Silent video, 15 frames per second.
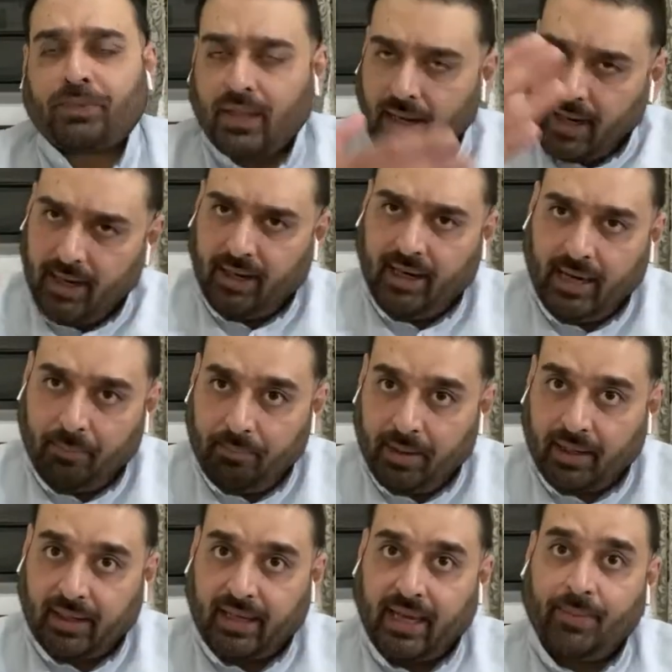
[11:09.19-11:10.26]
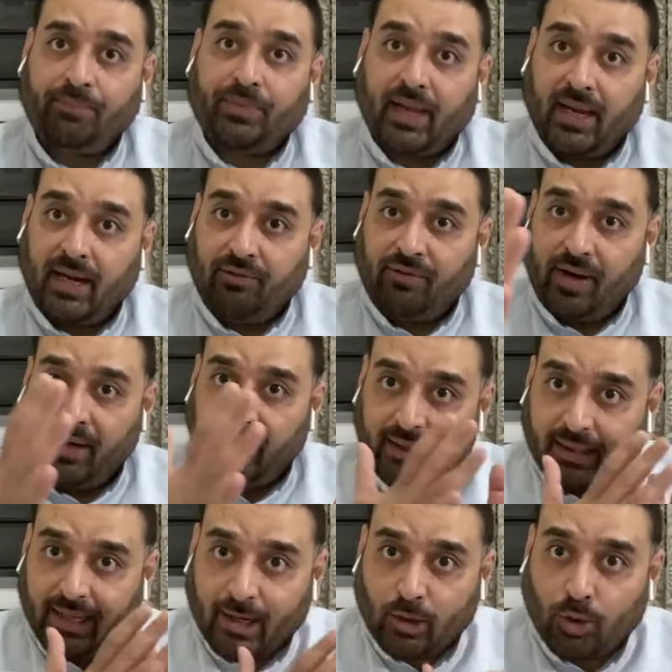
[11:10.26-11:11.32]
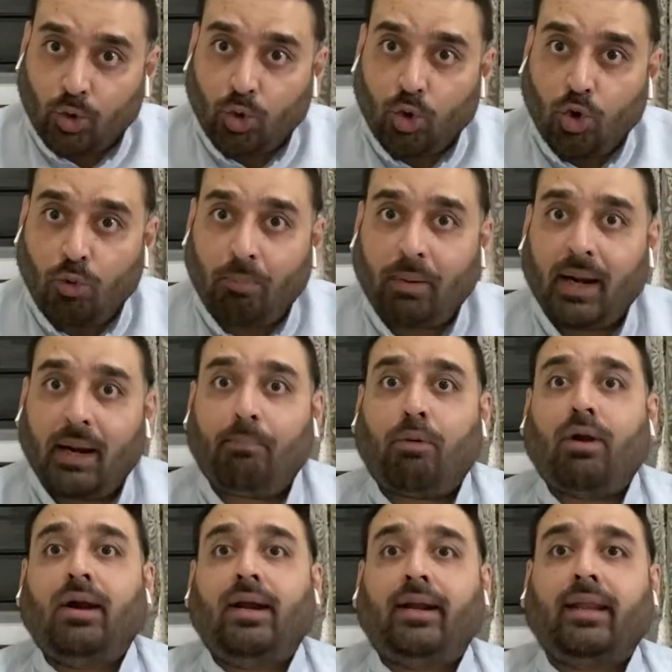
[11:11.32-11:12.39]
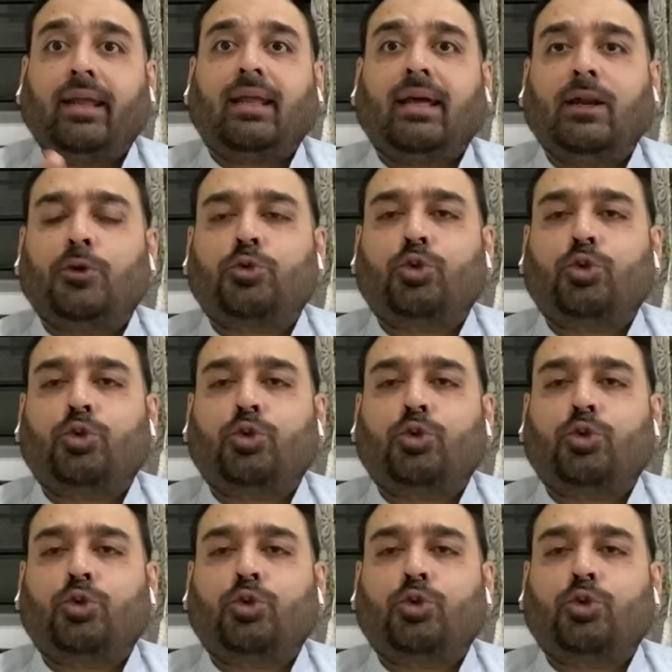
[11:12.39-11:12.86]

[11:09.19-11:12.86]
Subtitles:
and it became elephant in the global political